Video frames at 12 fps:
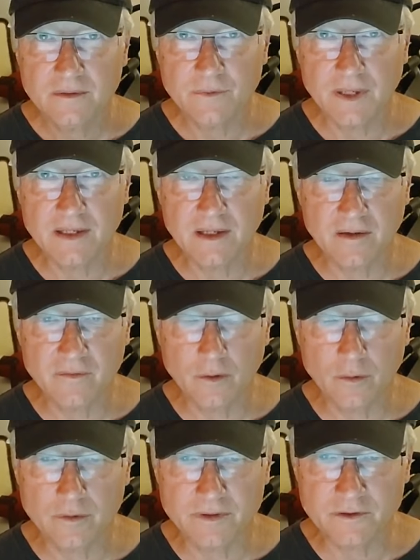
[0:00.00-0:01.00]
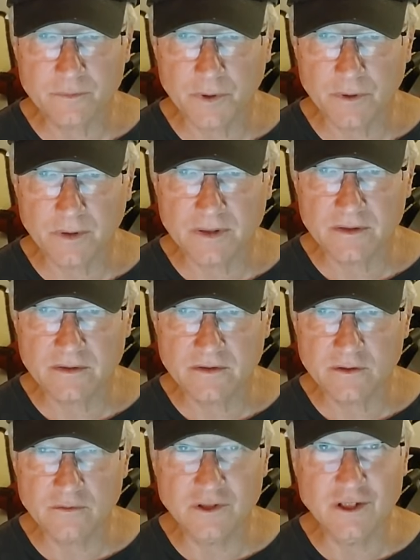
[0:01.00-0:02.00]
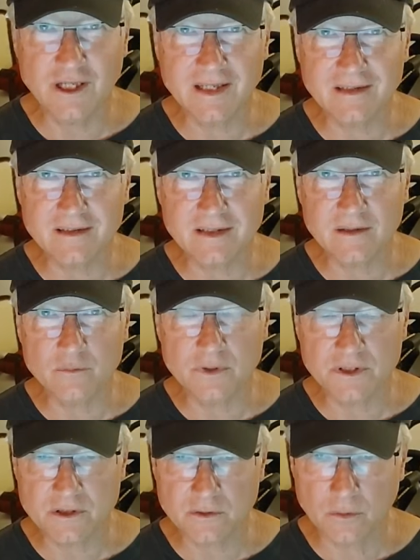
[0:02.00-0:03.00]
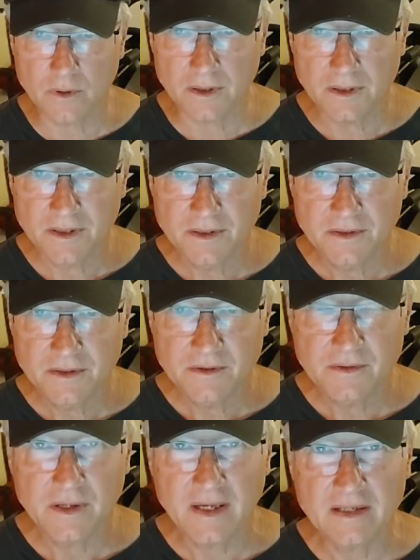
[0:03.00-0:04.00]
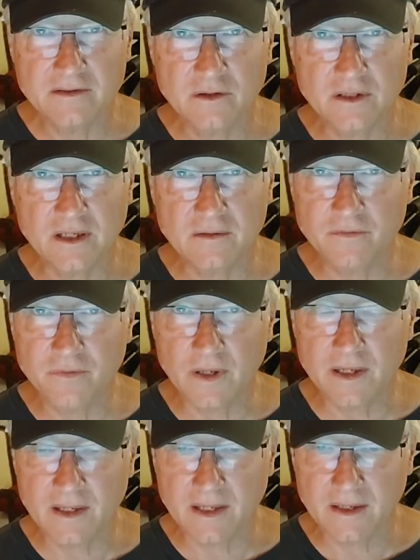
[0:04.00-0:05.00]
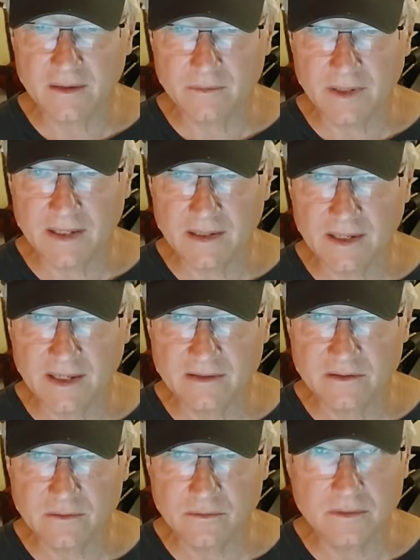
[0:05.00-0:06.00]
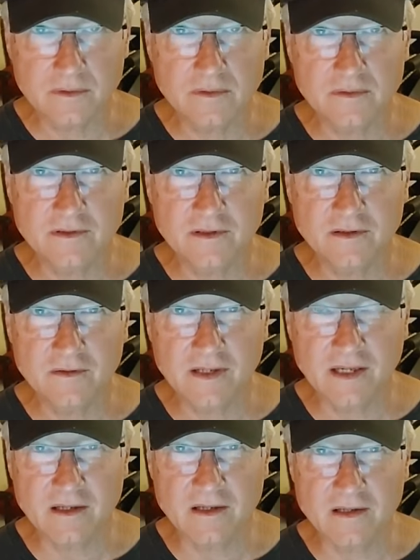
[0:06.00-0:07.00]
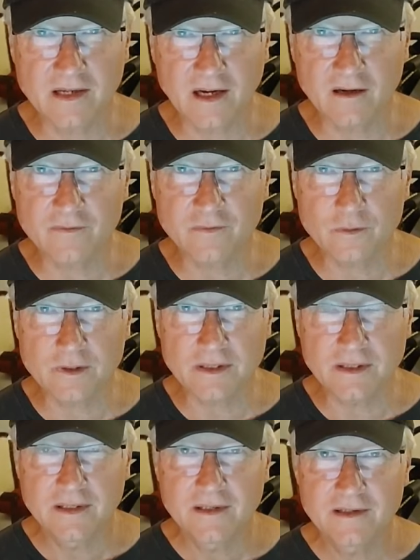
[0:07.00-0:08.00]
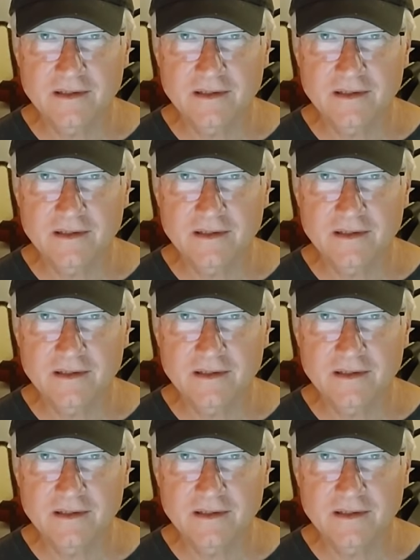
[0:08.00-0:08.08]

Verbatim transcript: right, of the Holy Spirit to gently restore and to confront, right, and to to carefully